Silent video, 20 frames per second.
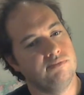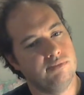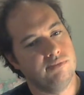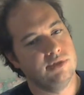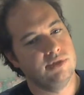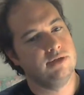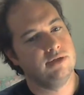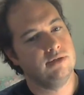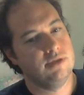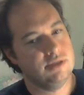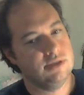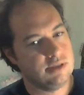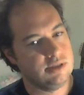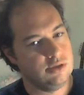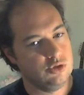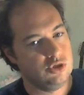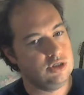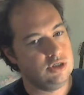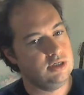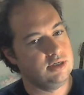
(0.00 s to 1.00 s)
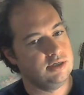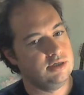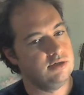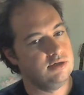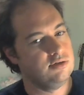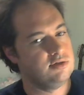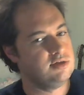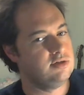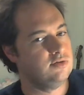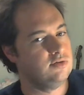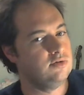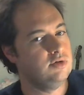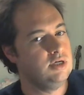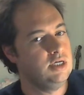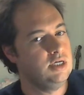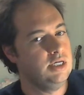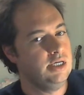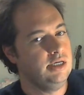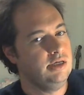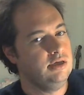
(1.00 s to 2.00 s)
but it's a G on here, so
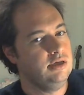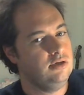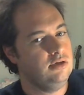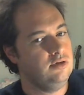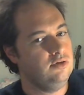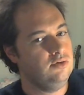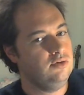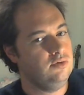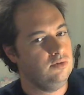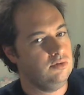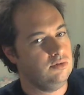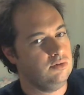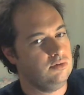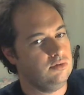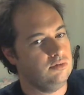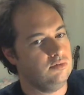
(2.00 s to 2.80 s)
you